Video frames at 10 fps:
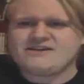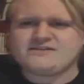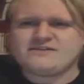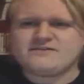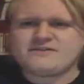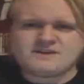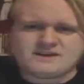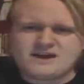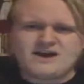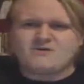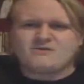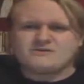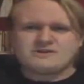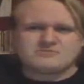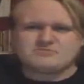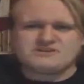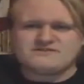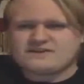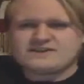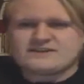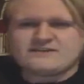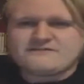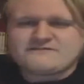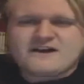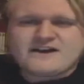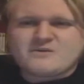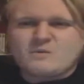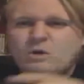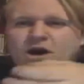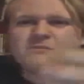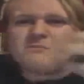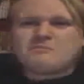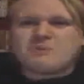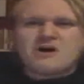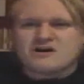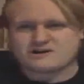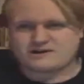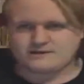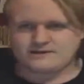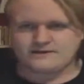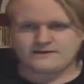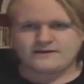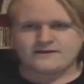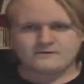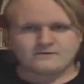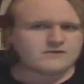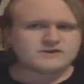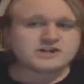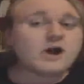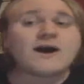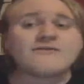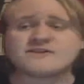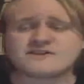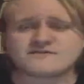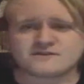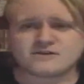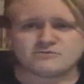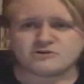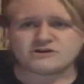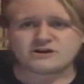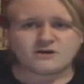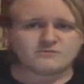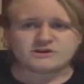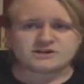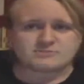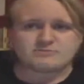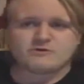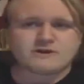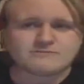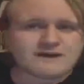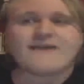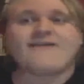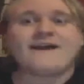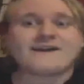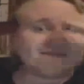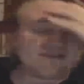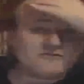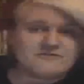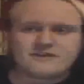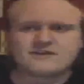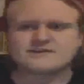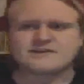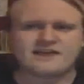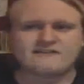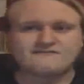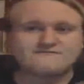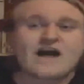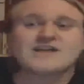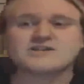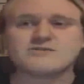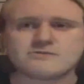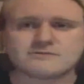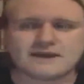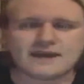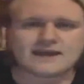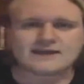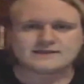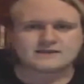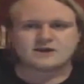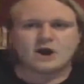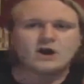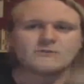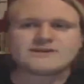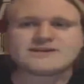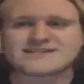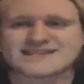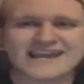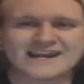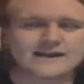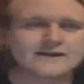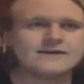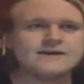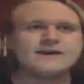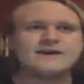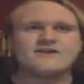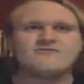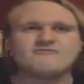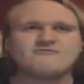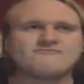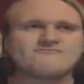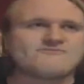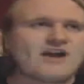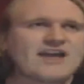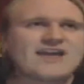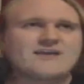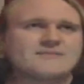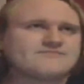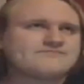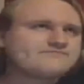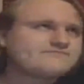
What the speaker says: created the Earth? I mean, no. You just believe it because it's in a fucking one book. And there's no evidence for your book. Our book is supported by, little things like fossil remains and carbon dating and fucking